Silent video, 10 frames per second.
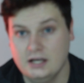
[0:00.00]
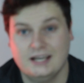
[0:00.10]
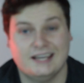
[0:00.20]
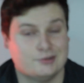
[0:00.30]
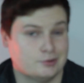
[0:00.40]

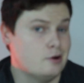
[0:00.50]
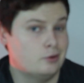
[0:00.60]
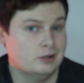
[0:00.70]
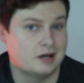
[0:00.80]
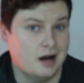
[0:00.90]
in your
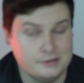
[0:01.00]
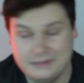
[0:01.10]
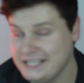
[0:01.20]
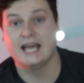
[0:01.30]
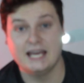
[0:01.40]
local
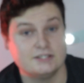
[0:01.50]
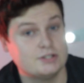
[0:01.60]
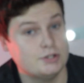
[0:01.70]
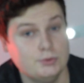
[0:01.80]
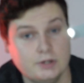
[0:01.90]
economy, and
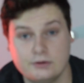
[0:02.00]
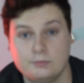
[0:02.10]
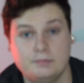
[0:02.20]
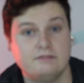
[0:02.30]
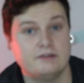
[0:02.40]
two, it
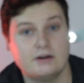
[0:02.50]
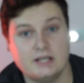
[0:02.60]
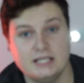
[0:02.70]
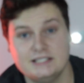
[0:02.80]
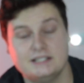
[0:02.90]
would be very
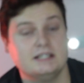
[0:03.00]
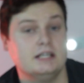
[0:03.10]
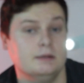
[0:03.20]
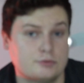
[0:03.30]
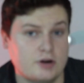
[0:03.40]
easy to
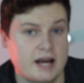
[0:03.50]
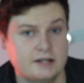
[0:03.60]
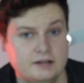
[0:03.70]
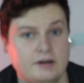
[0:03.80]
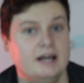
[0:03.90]
keep track
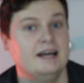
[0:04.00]
of,